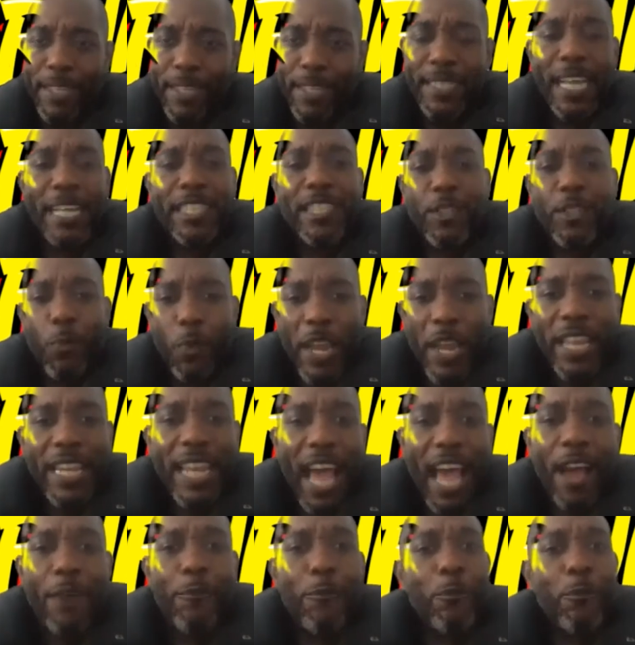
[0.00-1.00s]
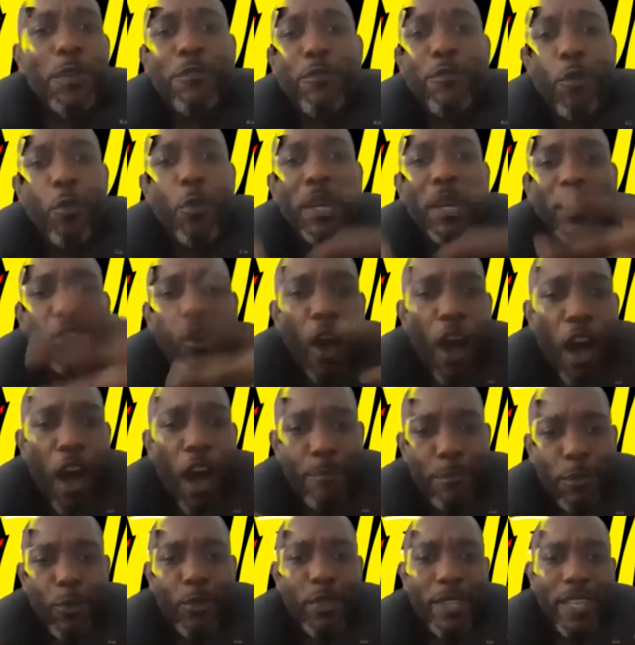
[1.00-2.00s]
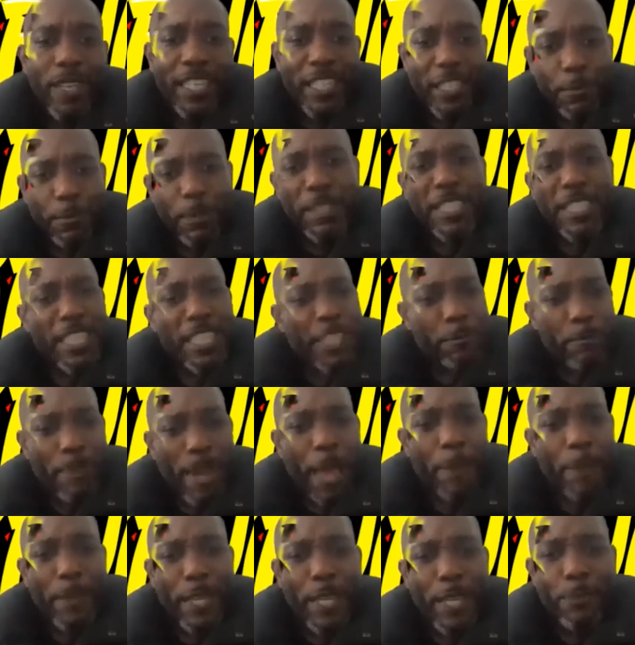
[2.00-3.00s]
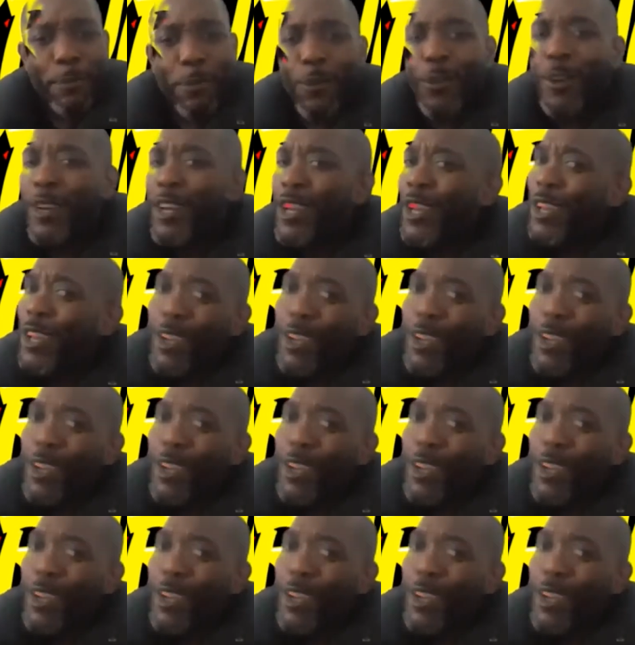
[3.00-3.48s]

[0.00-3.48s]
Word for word: That's the way that we've always got our music, especially as Black people.